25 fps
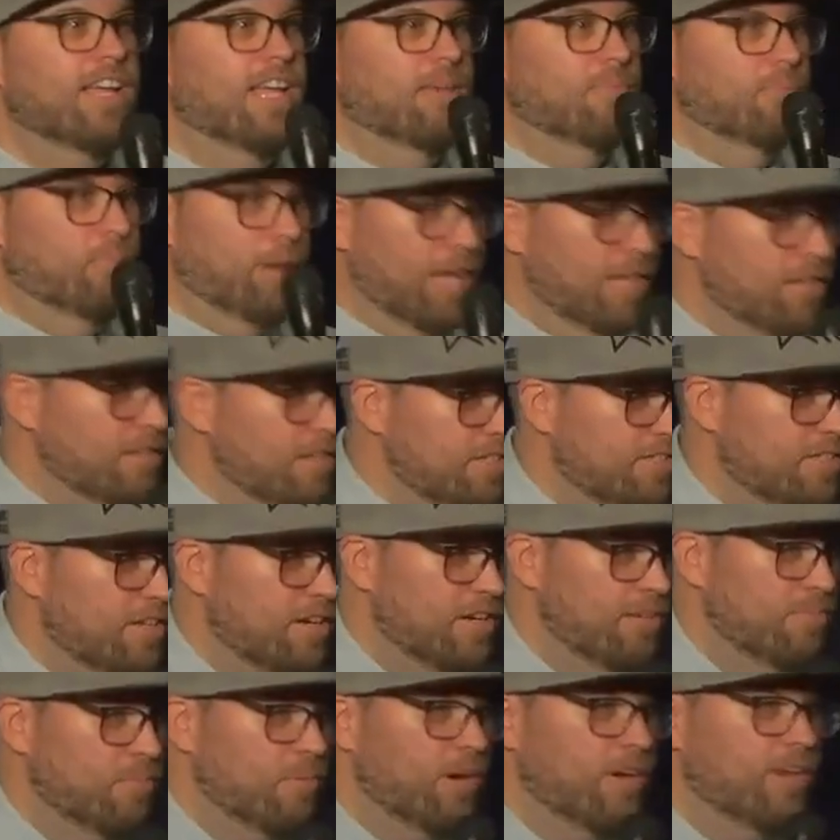and Bailey
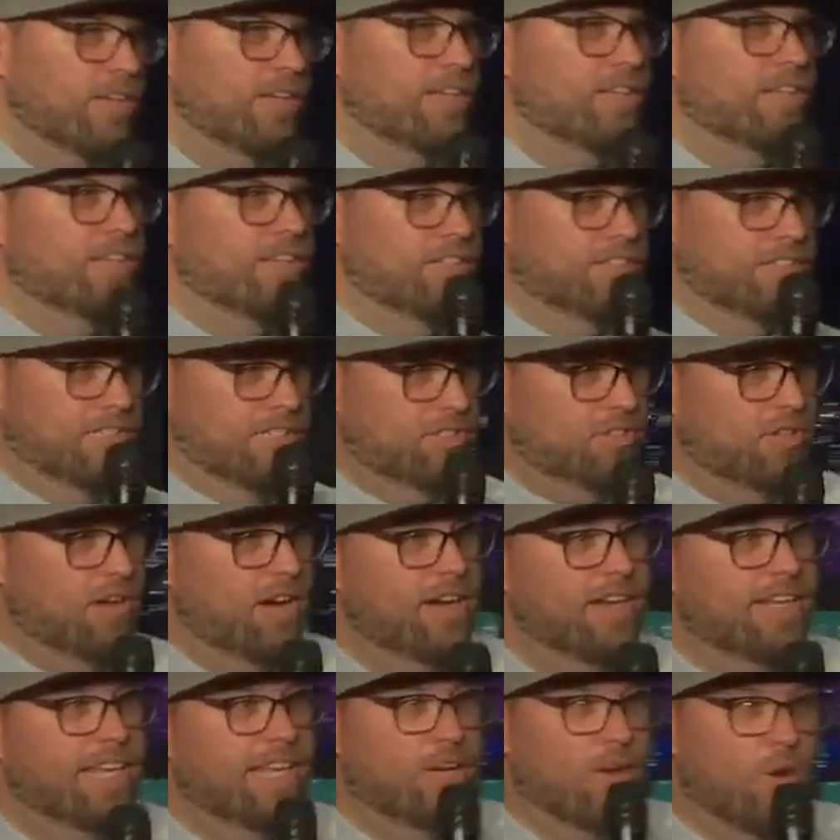started barking because she's
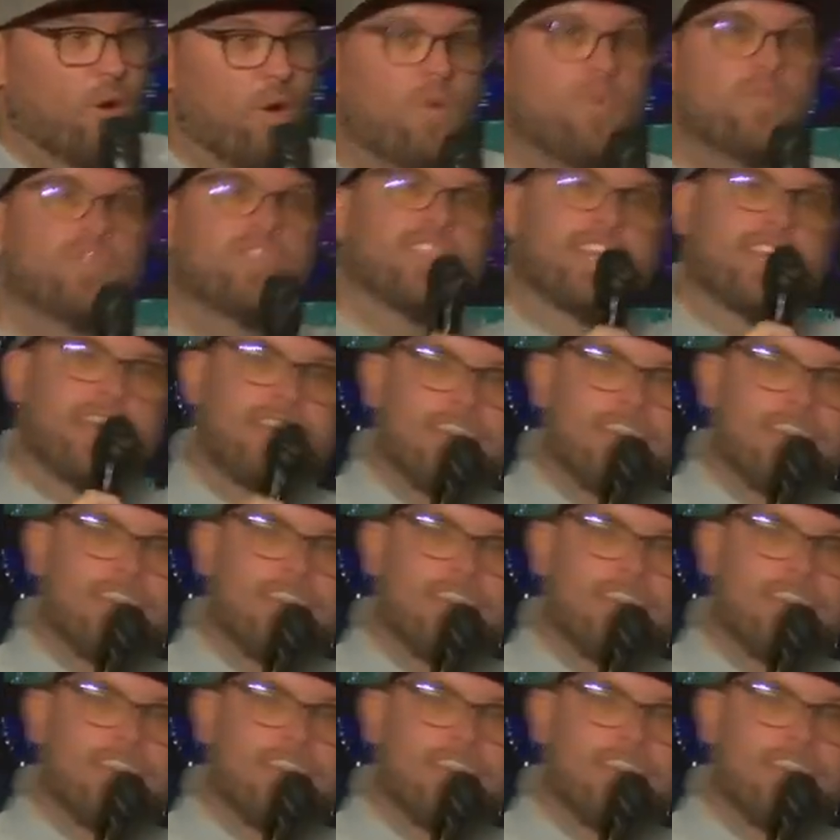trying to get over the